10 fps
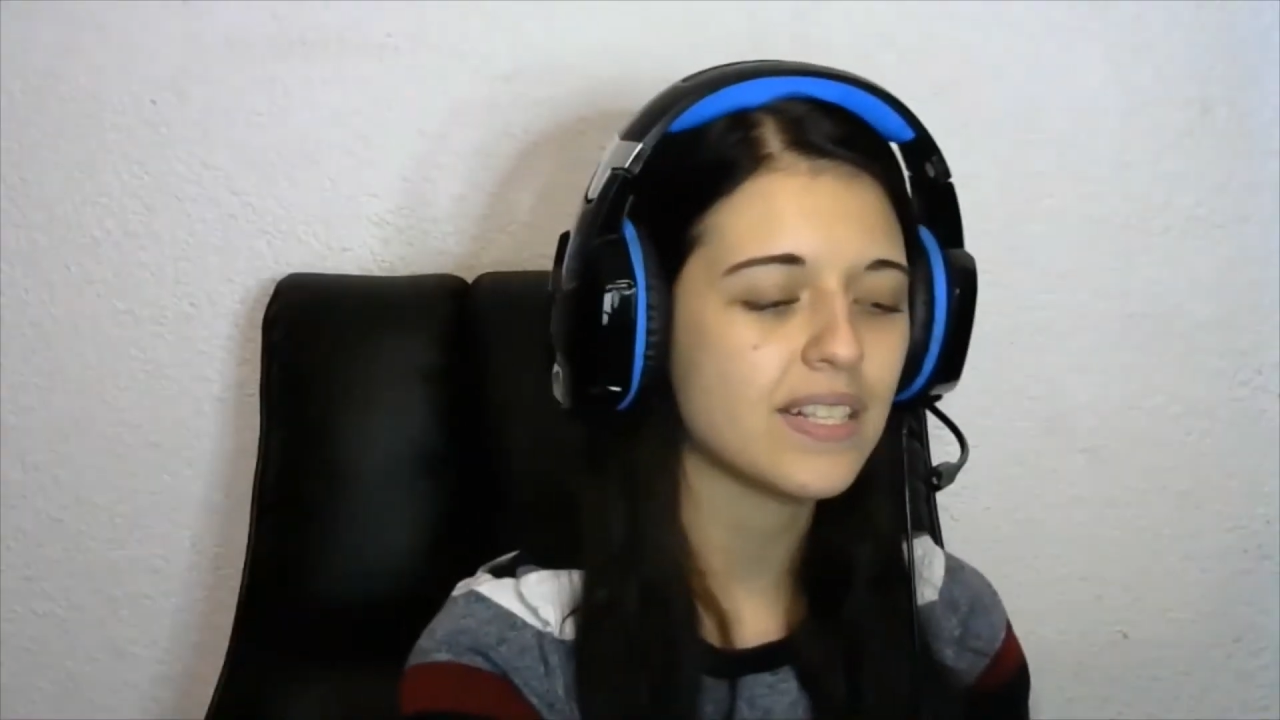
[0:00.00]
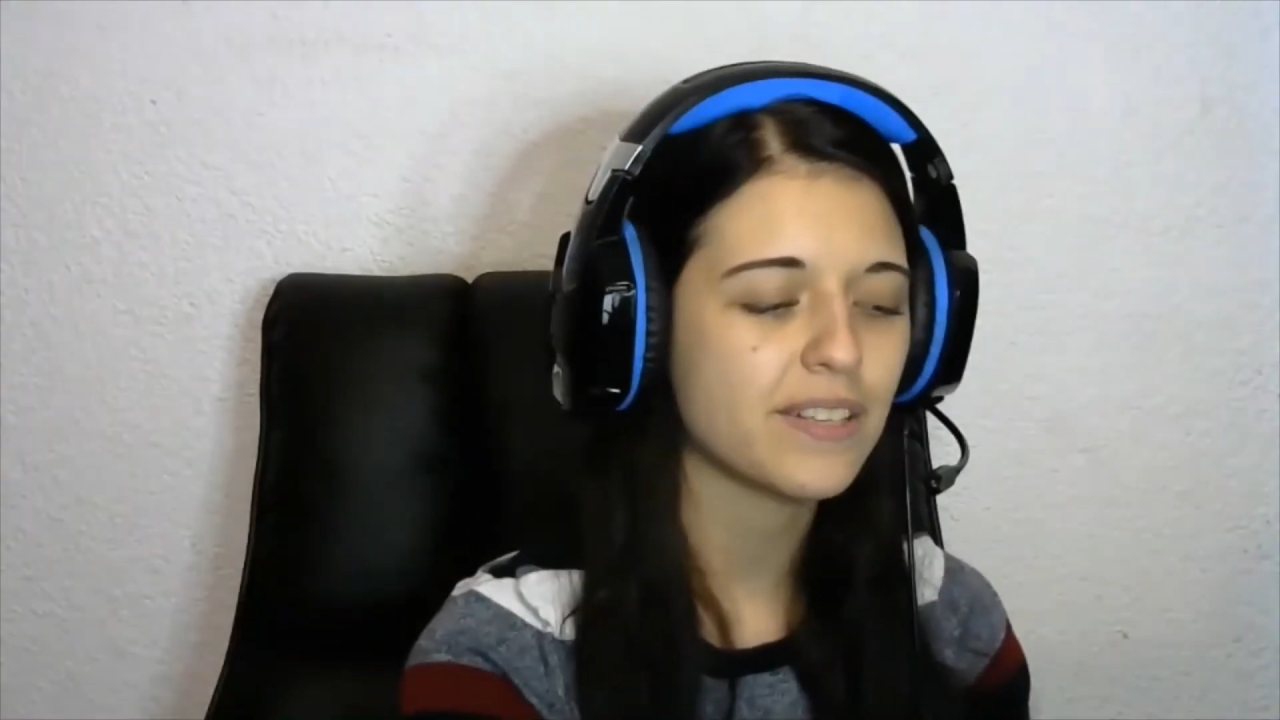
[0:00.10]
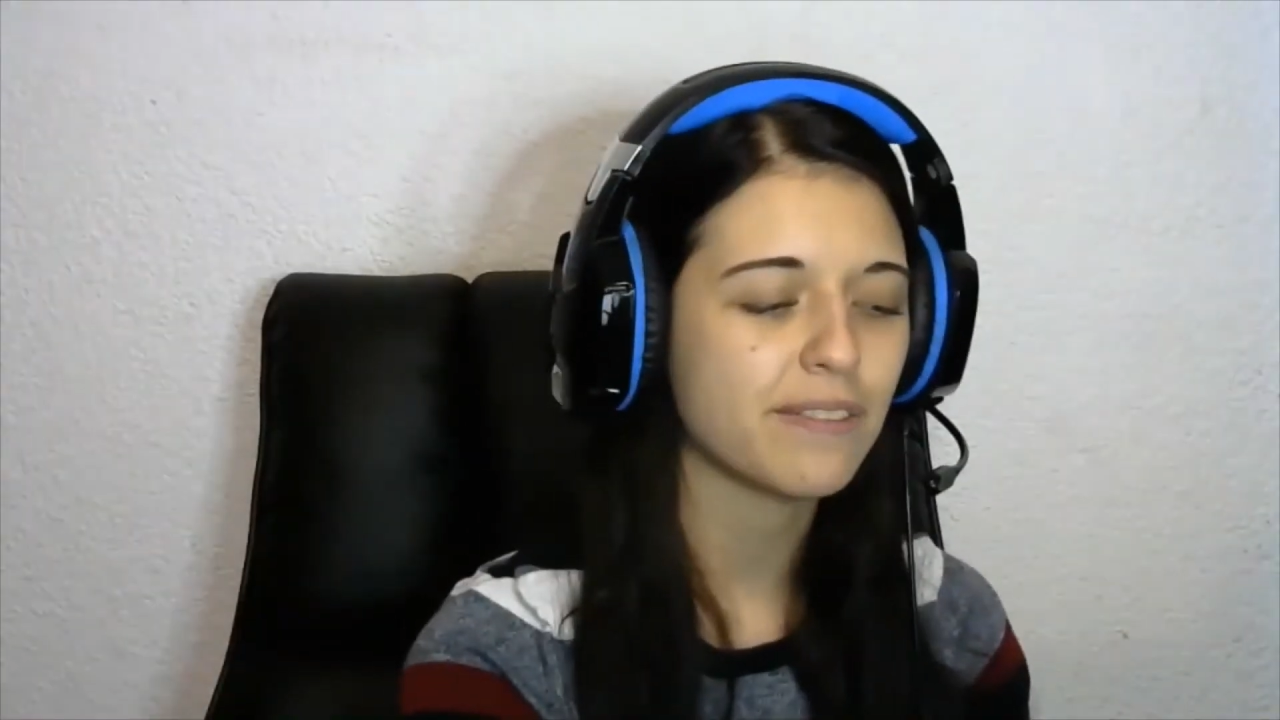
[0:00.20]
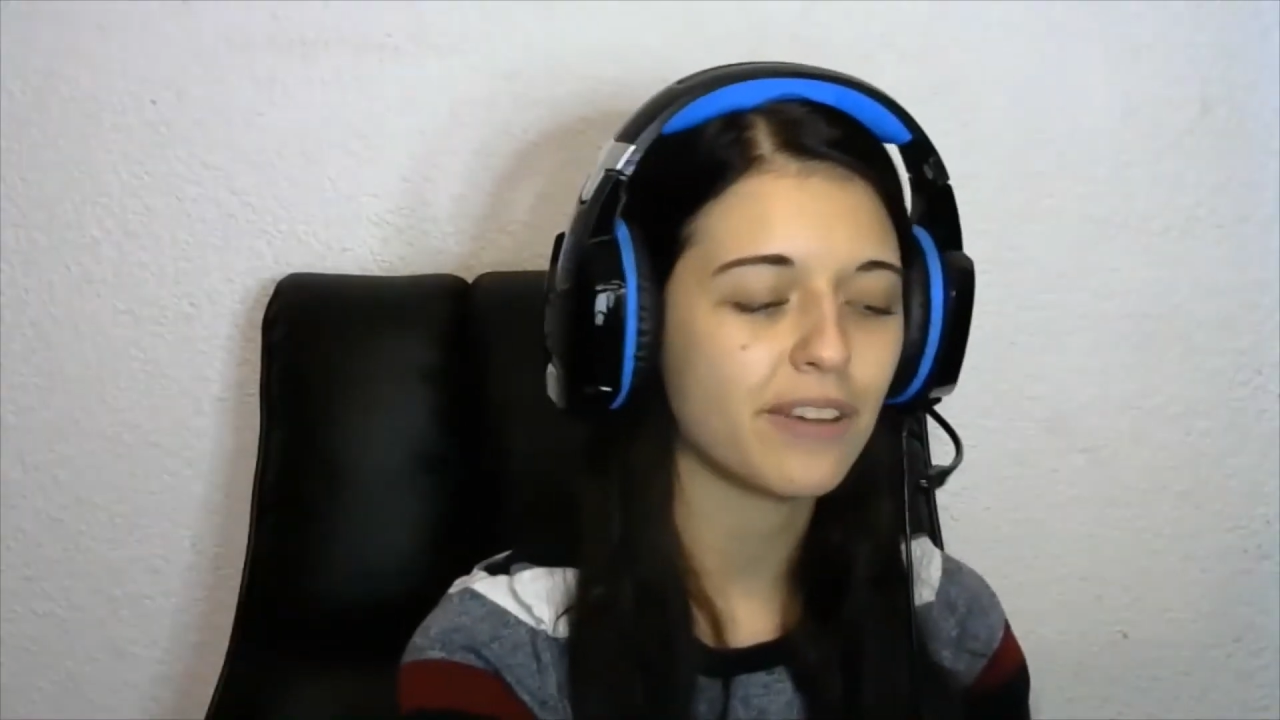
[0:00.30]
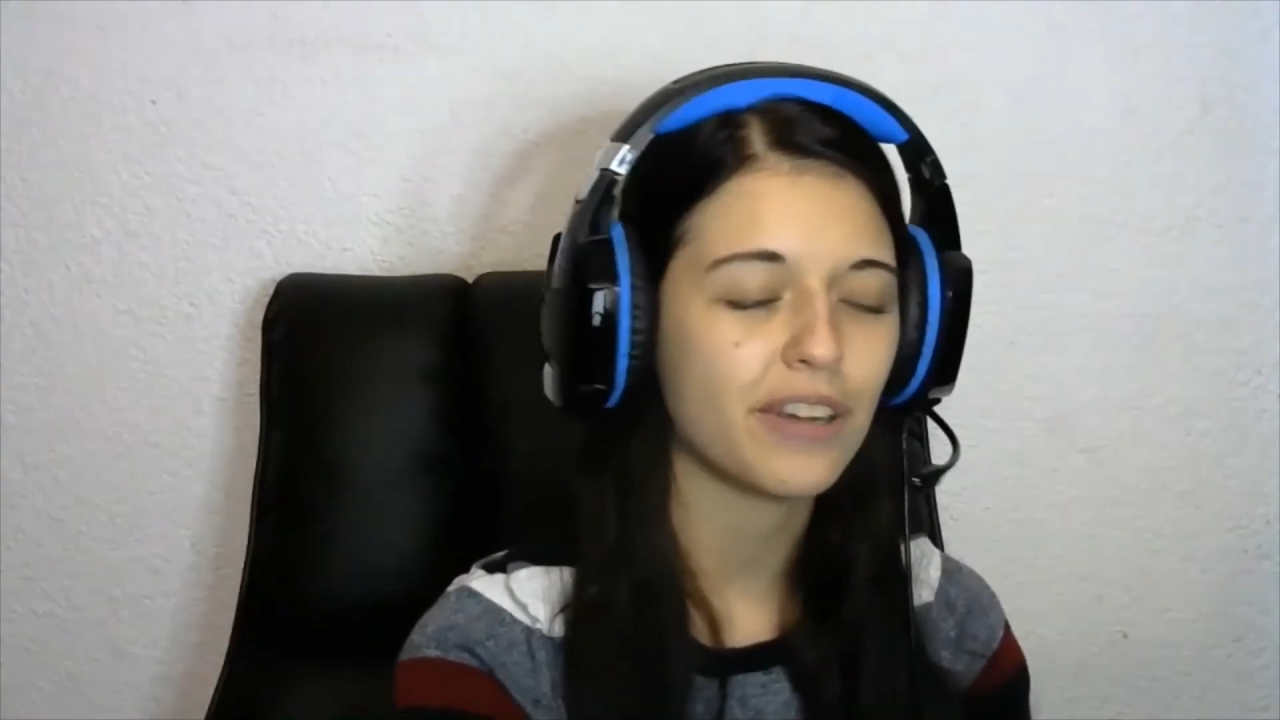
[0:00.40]
is
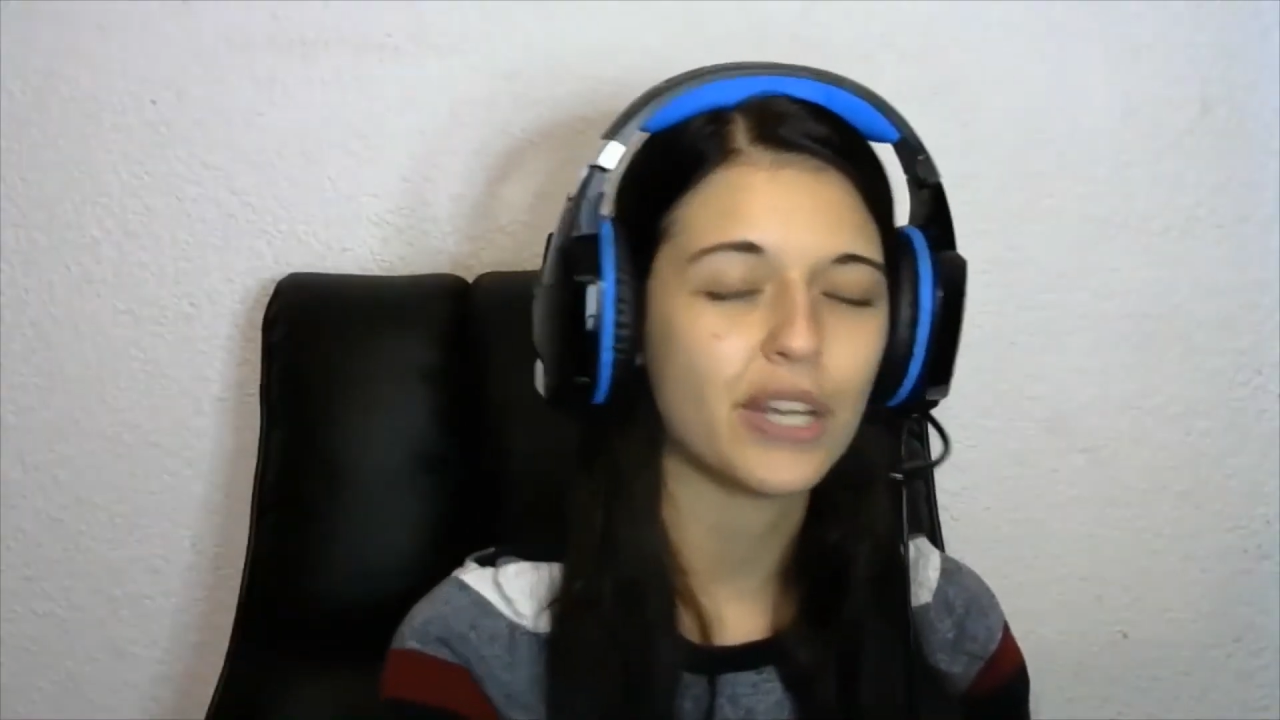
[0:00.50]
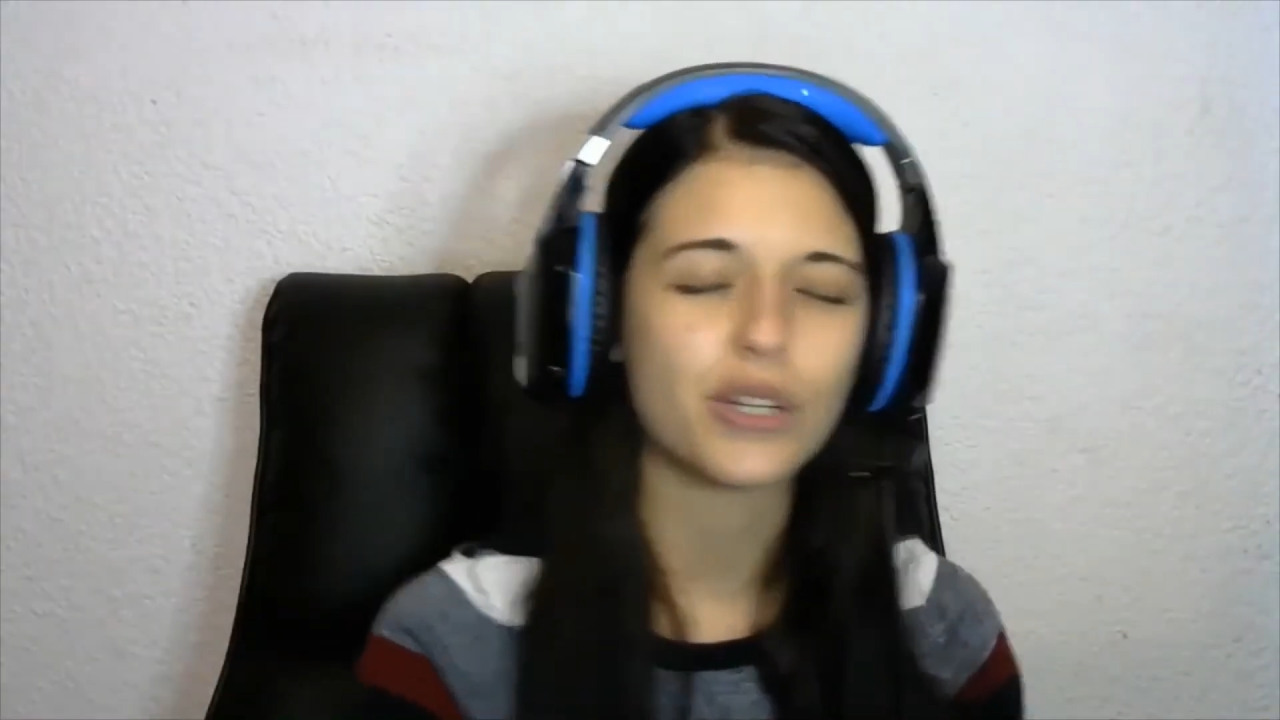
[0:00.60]
a very